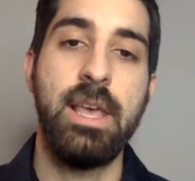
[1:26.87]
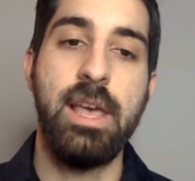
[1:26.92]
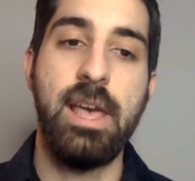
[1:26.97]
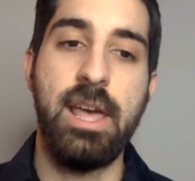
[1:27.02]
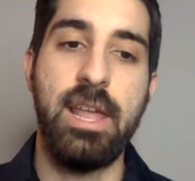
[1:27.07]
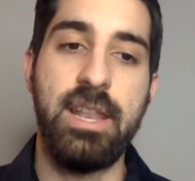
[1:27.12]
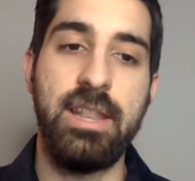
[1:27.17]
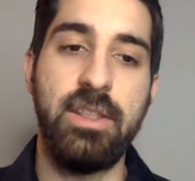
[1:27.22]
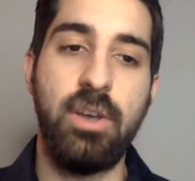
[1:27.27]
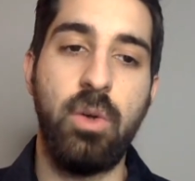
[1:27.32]

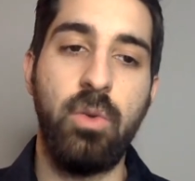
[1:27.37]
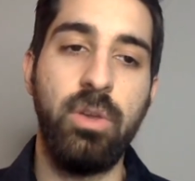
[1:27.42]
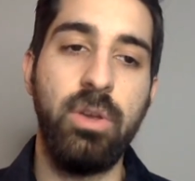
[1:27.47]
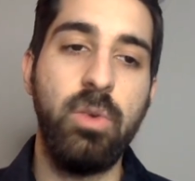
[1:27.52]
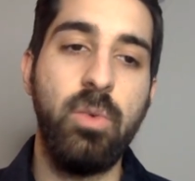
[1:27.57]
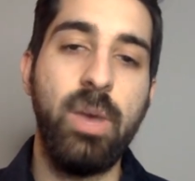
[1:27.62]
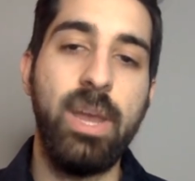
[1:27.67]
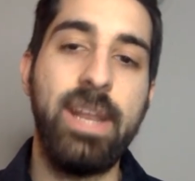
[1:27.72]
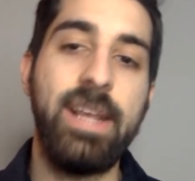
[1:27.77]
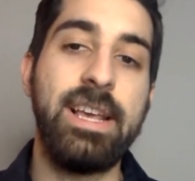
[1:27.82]
And the only
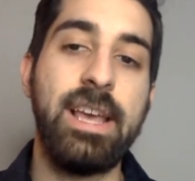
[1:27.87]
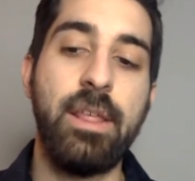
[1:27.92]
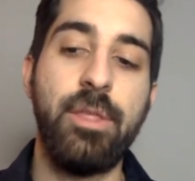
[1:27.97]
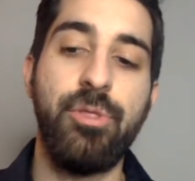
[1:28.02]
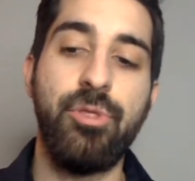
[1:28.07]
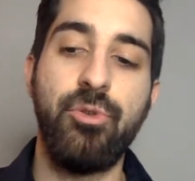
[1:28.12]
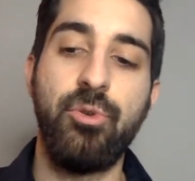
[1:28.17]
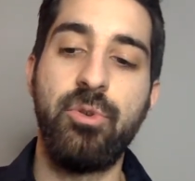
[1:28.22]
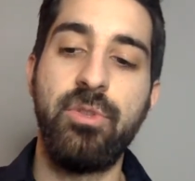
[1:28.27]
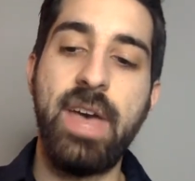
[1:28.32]
way to get
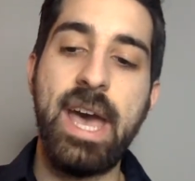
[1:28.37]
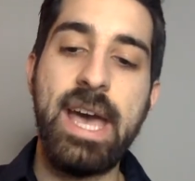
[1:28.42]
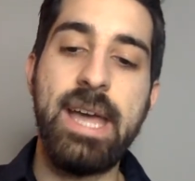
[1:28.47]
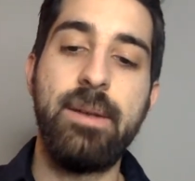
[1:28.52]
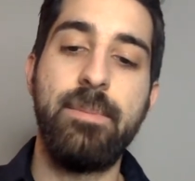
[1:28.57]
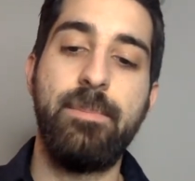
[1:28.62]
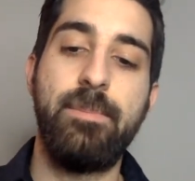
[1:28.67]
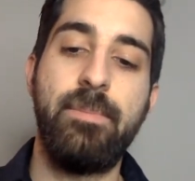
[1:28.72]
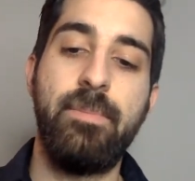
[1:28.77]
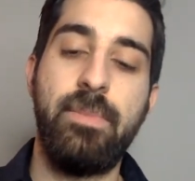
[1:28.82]
through
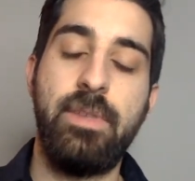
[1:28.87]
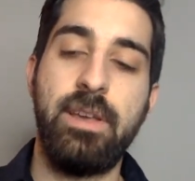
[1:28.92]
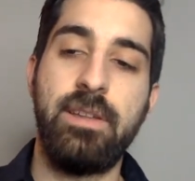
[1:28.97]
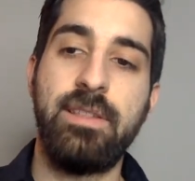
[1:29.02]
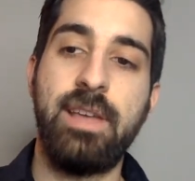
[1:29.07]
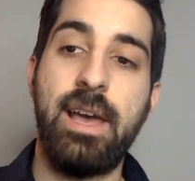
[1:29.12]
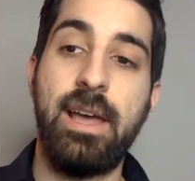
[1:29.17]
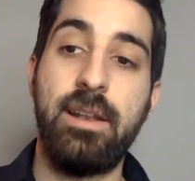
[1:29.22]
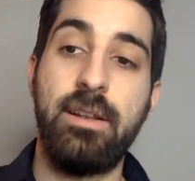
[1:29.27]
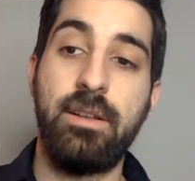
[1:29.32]
that,
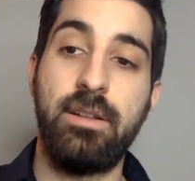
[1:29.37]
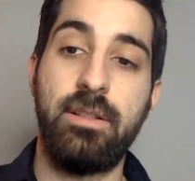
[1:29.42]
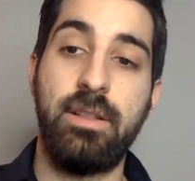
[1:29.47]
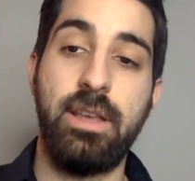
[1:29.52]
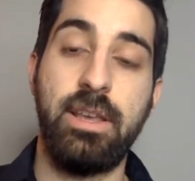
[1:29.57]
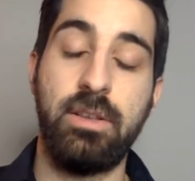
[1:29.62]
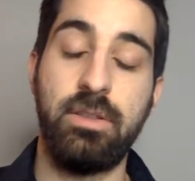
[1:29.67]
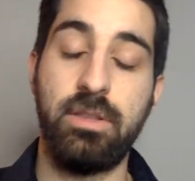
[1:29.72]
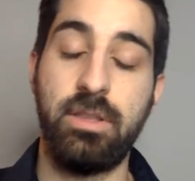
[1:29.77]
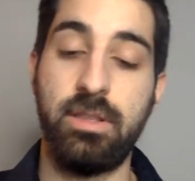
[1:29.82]

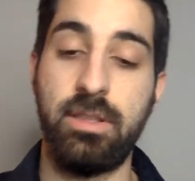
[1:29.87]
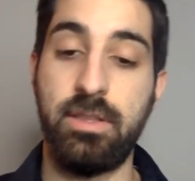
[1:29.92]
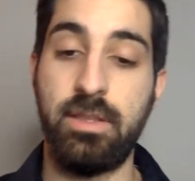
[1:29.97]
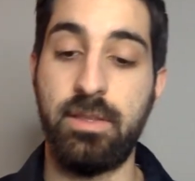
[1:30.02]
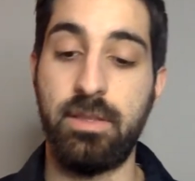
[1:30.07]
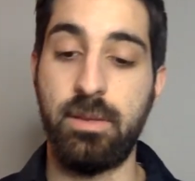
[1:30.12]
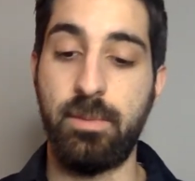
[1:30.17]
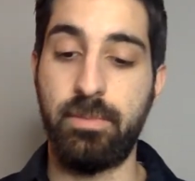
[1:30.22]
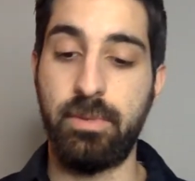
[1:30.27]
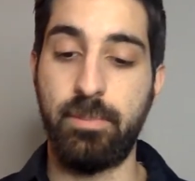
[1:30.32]

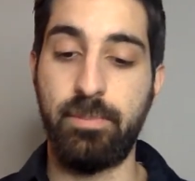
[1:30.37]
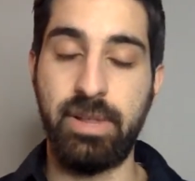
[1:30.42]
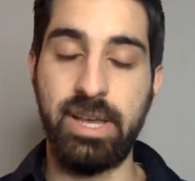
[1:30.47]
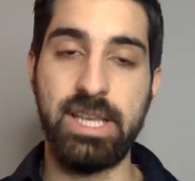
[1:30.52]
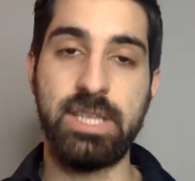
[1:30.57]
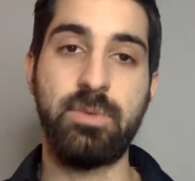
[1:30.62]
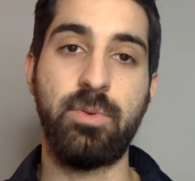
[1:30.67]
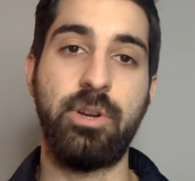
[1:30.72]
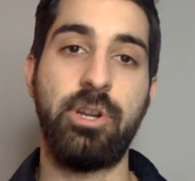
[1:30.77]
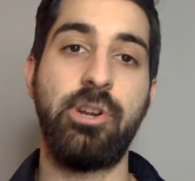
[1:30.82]
the
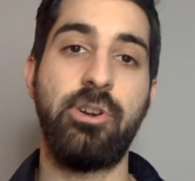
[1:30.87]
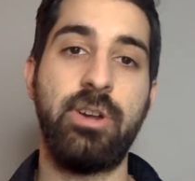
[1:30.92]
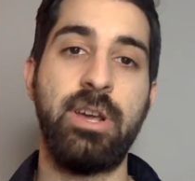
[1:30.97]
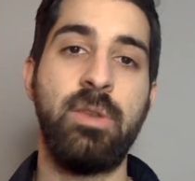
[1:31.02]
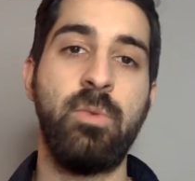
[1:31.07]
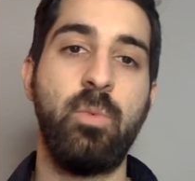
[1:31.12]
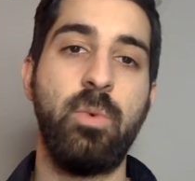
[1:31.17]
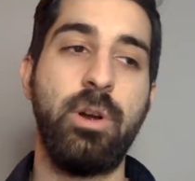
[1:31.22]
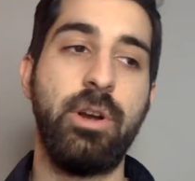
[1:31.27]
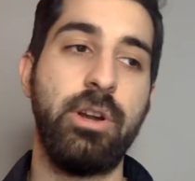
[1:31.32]
place where you're
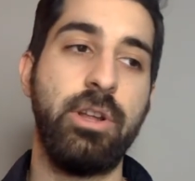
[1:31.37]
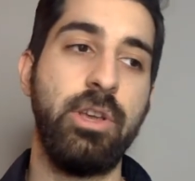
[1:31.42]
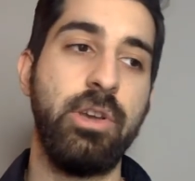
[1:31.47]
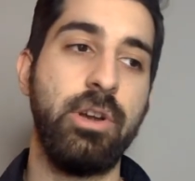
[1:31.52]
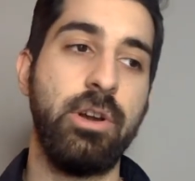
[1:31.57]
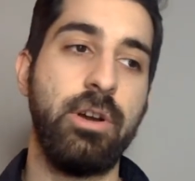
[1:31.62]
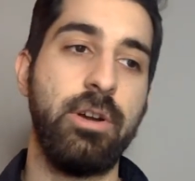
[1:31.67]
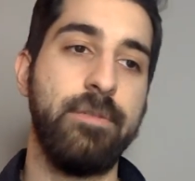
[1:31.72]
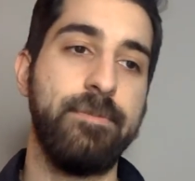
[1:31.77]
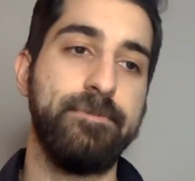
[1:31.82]
in, where
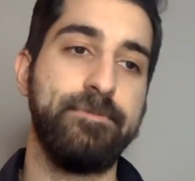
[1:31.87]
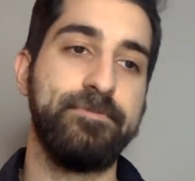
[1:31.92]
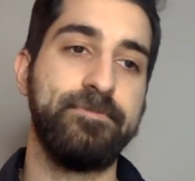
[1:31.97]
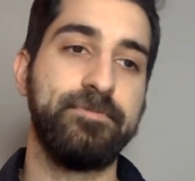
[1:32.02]
you're